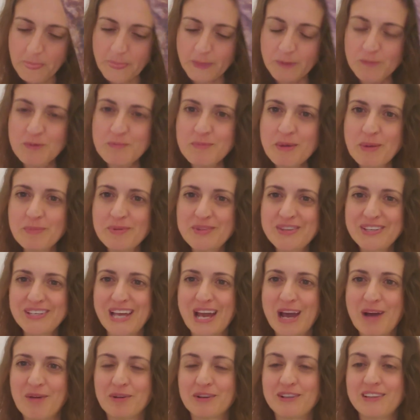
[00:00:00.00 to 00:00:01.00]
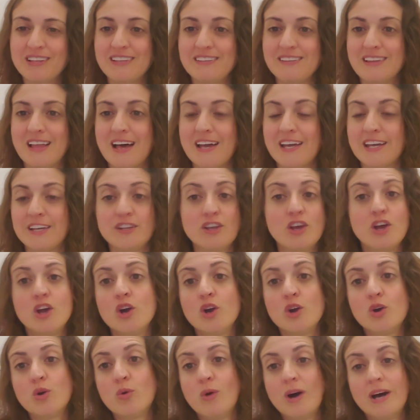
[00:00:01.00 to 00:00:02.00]
Remember the cowardly lion
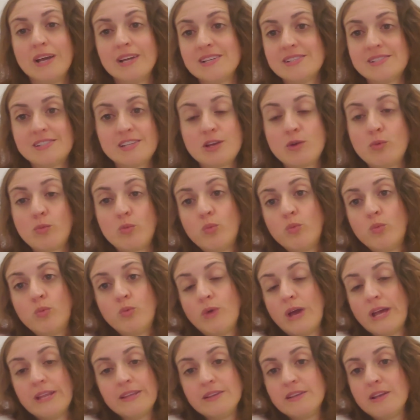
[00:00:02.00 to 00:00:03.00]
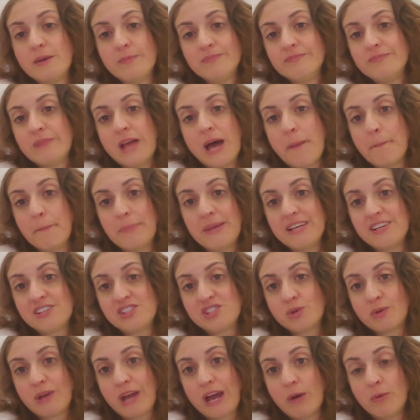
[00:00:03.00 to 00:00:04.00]
who honestly ended up not being
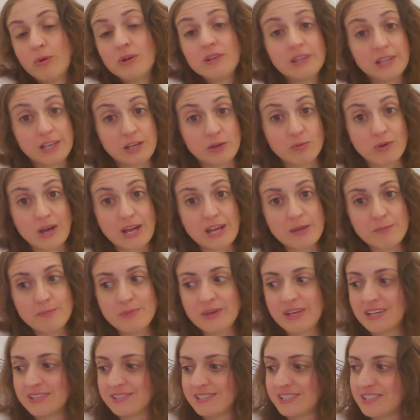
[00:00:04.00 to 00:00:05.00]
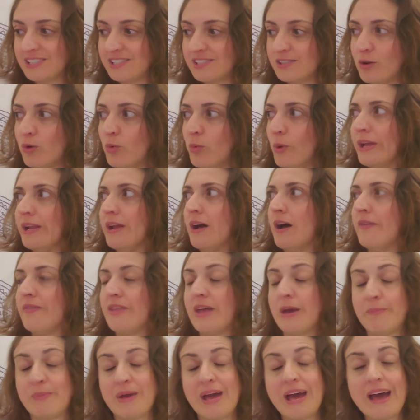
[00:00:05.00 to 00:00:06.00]
so cowardly, right? Because he still went on
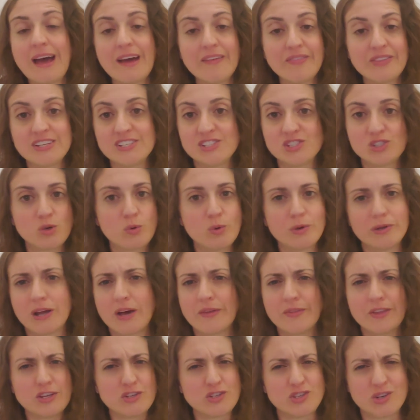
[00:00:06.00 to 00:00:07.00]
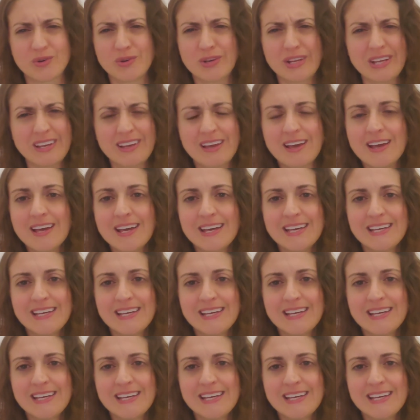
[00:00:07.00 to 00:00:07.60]
that path. He still went on that journey.